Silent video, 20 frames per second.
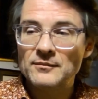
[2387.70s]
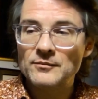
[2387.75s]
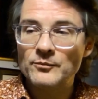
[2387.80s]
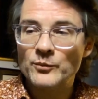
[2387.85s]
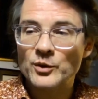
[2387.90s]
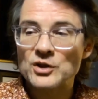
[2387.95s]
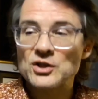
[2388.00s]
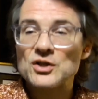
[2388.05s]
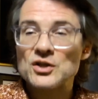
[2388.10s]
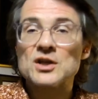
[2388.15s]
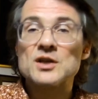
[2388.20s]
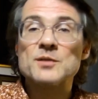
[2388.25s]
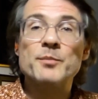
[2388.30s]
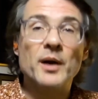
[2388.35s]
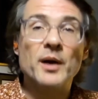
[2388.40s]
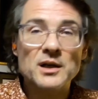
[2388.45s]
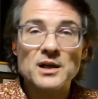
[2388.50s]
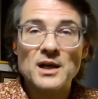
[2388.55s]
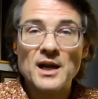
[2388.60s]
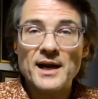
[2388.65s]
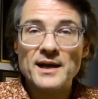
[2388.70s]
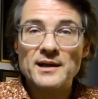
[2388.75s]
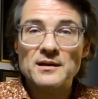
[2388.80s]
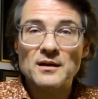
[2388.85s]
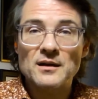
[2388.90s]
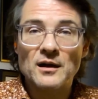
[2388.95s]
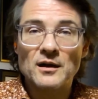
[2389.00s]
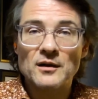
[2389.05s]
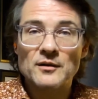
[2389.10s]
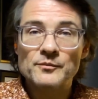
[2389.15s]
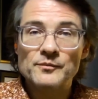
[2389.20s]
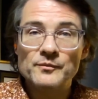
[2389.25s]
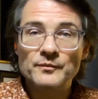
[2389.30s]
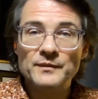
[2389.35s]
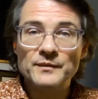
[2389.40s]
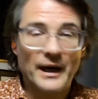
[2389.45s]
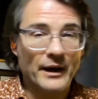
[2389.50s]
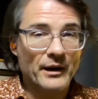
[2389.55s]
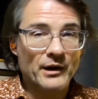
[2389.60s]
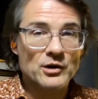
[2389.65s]
puts the spotlight on
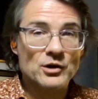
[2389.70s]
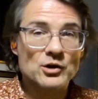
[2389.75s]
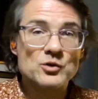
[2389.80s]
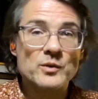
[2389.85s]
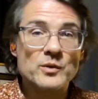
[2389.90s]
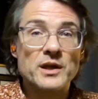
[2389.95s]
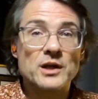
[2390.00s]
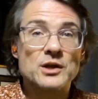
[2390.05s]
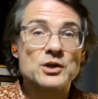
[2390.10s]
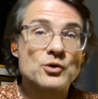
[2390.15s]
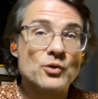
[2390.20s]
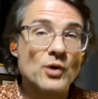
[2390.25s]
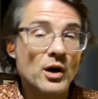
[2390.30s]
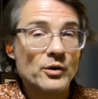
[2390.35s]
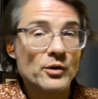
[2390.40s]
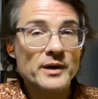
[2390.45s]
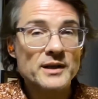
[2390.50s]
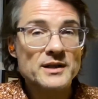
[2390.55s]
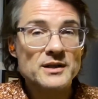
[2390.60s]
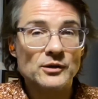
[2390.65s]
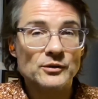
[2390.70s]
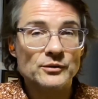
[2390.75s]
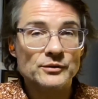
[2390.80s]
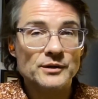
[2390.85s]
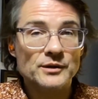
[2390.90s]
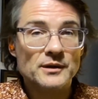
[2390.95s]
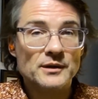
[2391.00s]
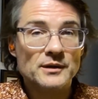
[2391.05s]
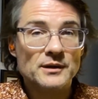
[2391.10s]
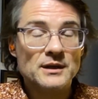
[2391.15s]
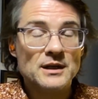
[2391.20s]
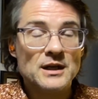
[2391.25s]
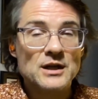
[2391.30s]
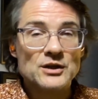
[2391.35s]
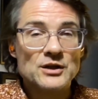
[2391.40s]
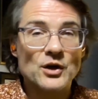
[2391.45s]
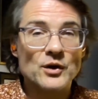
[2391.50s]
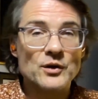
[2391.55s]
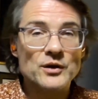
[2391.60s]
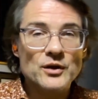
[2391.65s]
characters with a strong resolute.
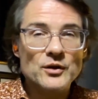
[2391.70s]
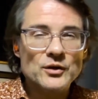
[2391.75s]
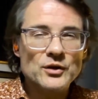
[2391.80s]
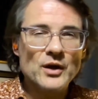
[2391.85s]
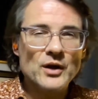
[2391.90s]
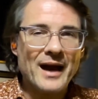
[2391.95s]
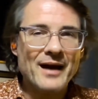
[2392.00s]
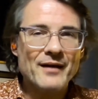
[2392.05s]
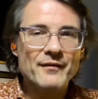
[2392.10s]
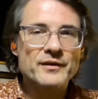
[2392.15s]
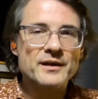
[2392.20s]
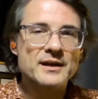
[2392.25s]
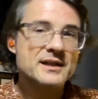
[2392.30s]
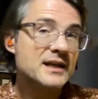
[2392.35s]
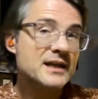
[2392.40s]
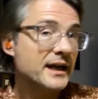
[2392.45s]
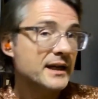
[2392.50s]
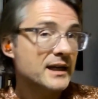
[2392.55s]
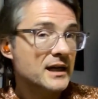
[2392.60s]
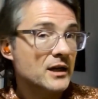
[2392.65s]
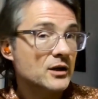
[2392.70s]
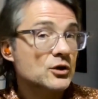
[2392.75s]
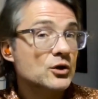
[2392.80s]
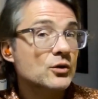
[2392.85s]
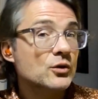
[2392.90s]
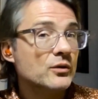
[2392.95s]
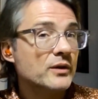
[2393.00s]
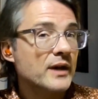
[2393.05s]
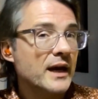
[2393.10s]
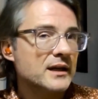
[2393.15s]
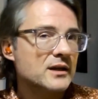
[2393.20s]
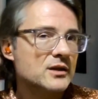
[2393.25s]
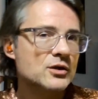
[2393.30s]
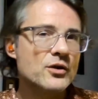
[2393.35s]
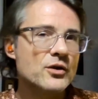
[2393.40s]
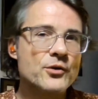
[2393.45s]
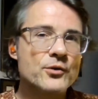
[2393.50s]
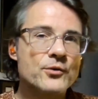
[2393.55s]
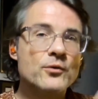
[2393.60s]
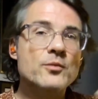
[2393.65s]
So you have this idea too, that
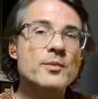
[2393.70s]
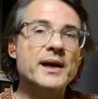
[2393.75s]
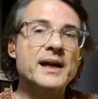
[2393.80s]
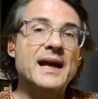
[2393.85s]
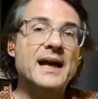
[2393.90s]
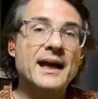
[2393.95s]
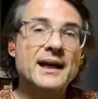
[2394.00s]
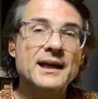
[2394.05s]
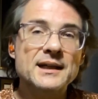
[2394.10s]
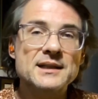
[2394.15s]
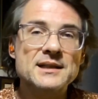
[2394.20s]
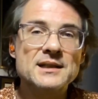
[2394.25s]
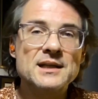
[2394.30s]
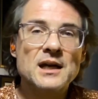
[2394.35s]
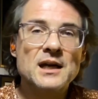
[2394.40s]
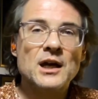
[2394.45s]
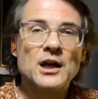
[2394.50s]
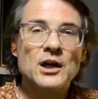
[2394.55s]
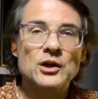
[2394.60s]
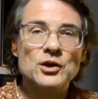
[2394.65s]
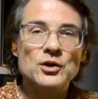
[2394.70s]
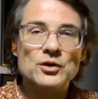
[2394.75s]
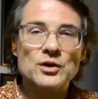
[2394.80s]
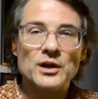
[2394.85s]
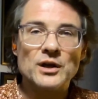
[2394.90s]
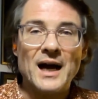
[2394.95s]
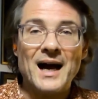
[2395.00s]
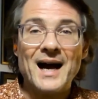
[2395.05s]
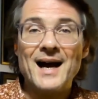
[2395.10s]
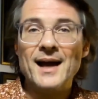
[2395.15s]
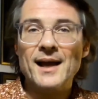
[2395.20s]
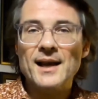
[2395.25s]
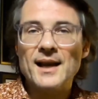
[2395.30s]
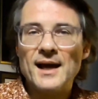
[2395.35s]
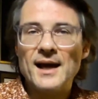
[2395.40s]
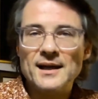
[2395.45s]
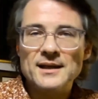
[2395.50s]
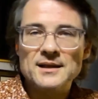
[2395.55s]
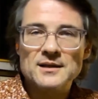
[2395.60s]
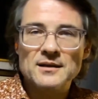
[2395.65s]
through mechanics, you can
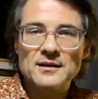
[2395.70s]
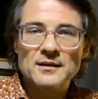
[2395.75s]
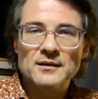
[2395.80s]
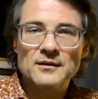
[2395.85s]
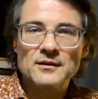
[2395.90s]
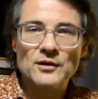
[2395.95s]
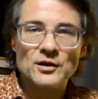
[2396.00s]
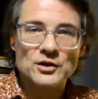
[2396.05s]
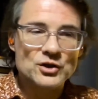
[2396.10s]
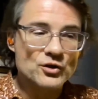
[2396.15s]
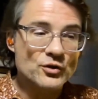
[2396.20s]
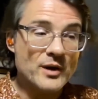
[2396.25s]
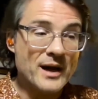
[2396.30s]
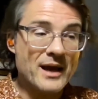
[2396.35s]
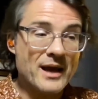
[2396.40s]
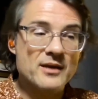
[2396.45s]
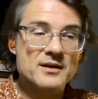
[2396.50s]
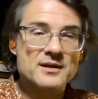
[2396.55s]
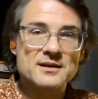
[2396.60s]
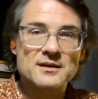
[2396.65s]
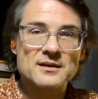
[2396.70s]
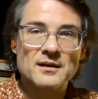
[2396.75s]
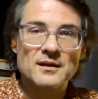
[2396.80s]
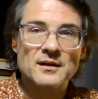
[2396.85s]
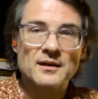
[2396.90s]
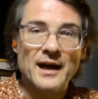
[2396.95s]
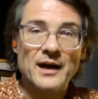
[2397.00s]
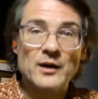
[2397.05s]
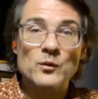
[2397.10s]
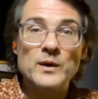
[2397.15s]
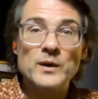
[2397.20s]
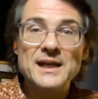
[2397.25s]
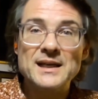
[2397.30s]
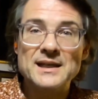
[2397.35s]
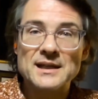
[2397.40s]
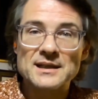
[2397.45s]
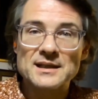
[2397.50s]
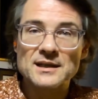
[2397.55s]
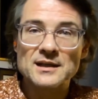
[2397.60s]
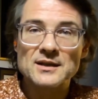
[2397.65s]
highlight the strengths and
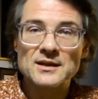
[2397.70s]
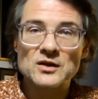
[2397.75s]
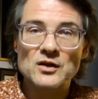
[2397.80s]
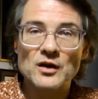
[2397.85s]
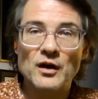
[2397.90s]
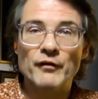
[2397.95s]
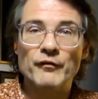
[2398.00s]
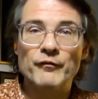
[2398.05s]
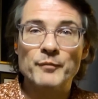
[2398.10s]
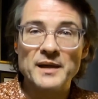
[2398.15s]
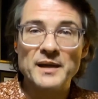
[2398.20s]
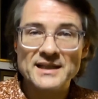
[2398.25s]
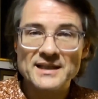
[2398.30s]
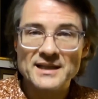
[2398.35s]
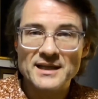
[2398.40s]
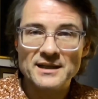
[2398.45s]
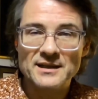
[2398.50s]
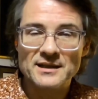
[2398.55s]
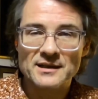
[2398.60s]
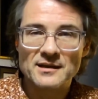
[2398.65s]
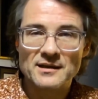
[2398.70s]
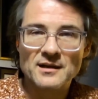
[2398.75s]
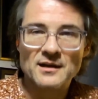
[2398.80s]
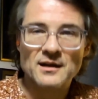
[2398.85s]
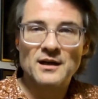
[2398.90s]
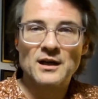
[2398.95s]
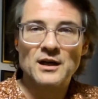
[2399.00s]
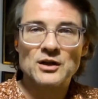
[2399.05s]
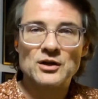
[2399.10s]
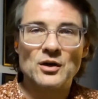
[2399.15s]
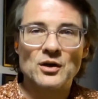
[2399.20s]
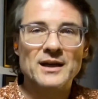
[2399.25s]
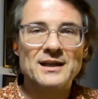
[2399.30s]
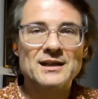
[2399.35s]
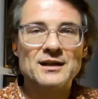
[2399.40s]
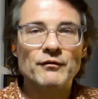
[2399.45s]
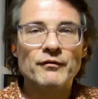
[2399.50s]
weaknesses of PCs. So it's a